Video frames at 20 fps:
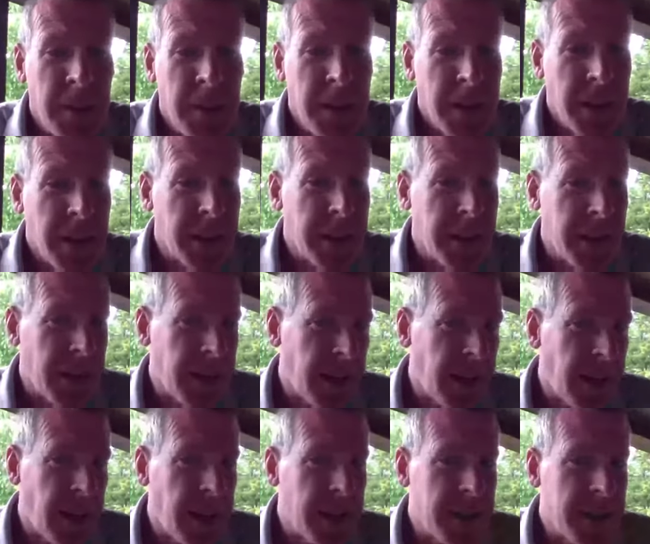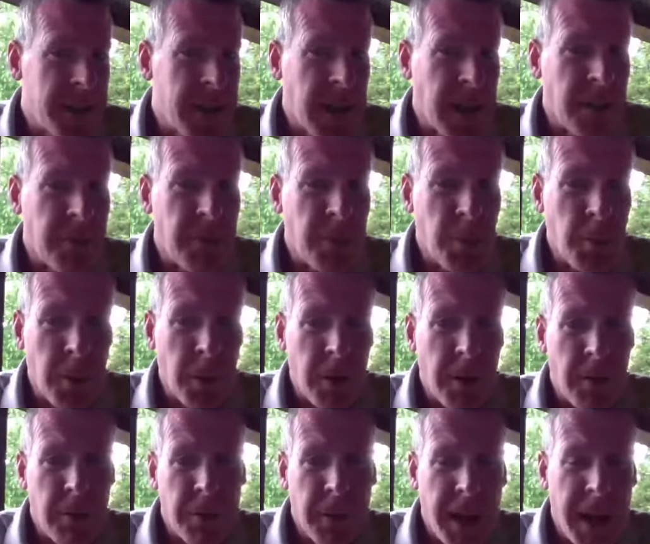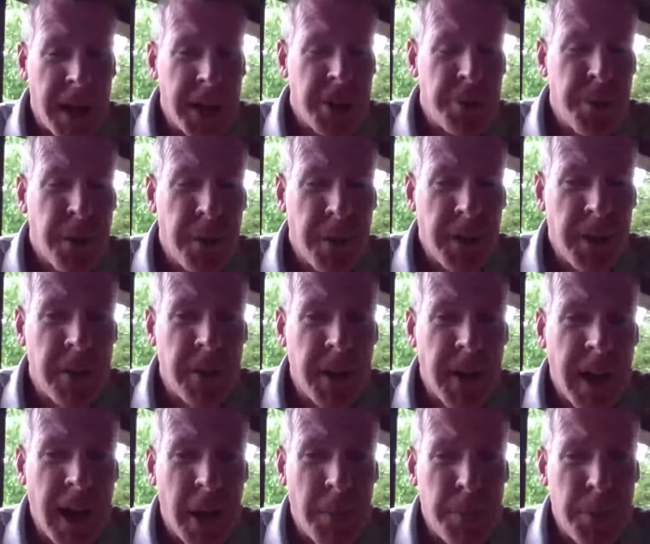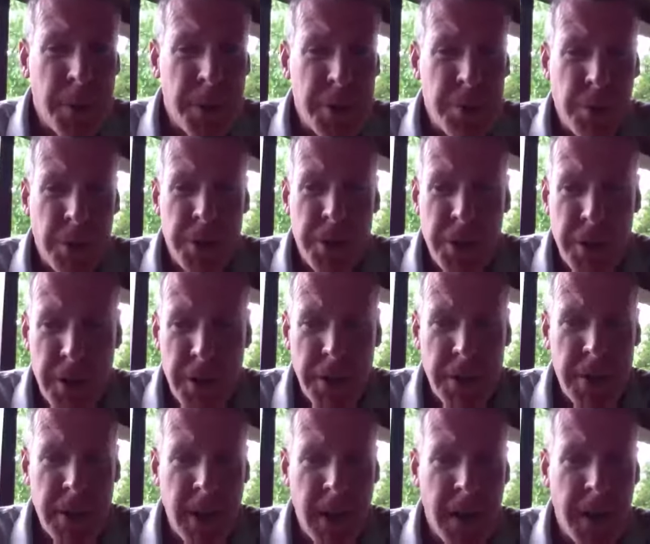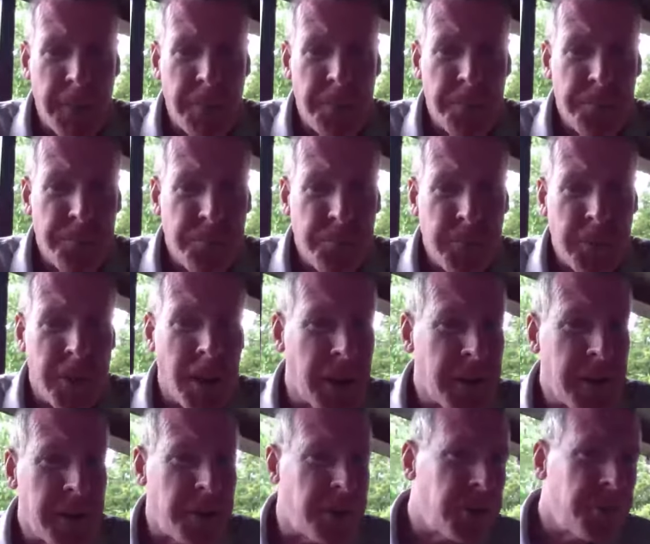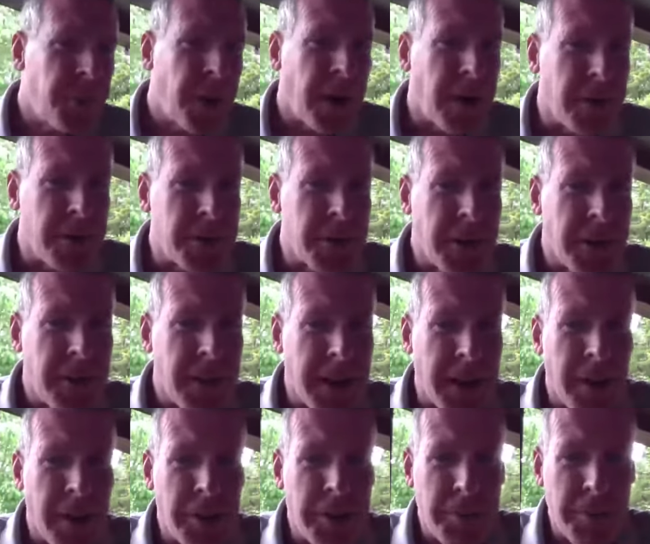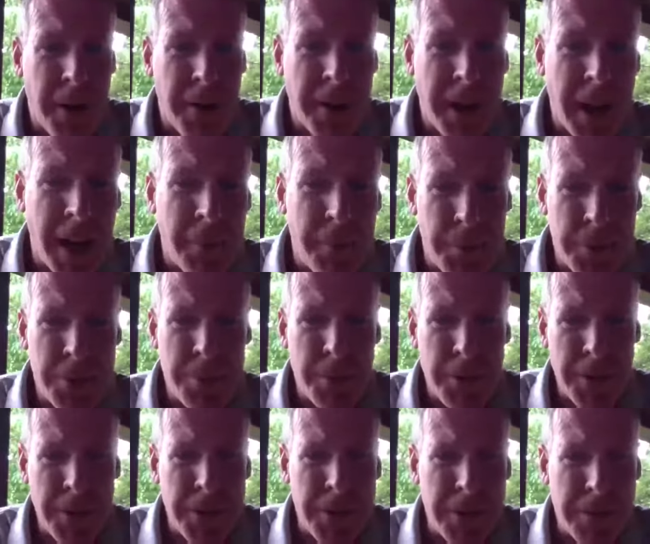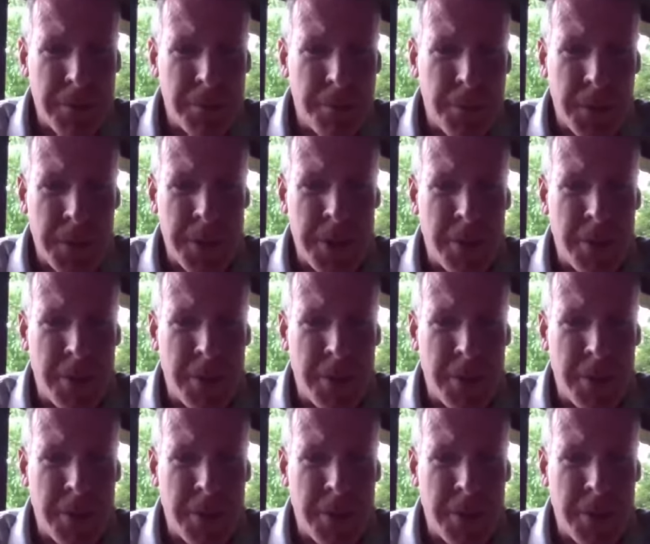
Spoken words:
in the second floor of the H building on campus, which is not to disparage anything else about campus, but is a